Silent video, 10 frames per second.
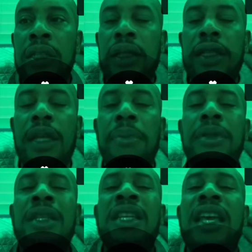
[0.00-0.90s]

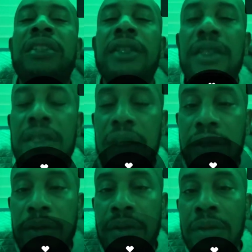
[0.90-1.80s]
subcutaneous
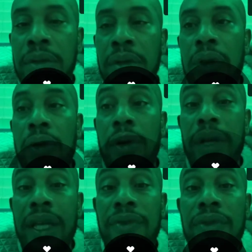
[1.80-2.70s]
tissue, or
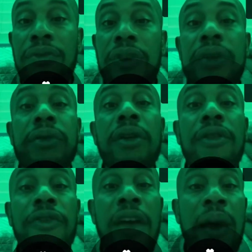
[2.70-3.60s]
even visceral
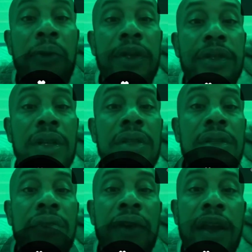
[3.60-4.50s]
fat, which could
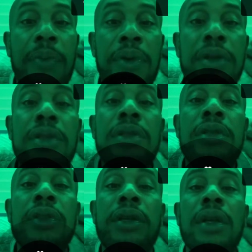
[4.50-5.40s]
surround a
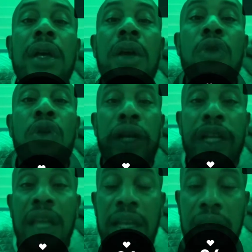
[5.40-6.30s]
person's organ
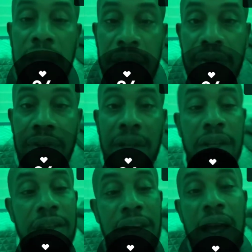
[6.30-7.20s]
like the liver.
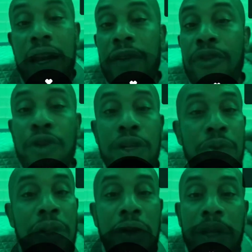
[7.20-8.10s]
And of course, we
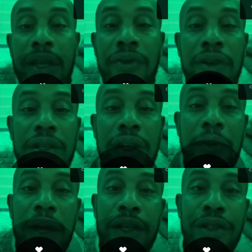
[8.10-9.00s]
know the liver is our
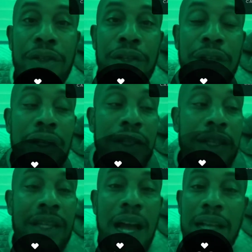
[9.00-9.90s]
major
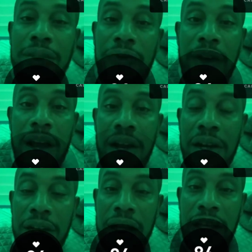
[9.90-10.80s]
detoxifier
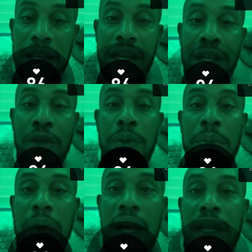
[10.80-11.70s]
in the human
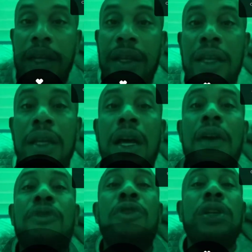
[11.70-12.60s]
body.
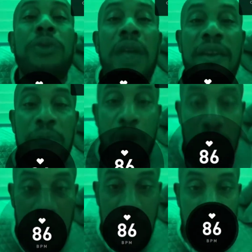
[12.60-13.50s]
Of course, we have
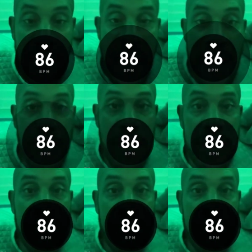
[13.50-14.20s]
multiple pathways of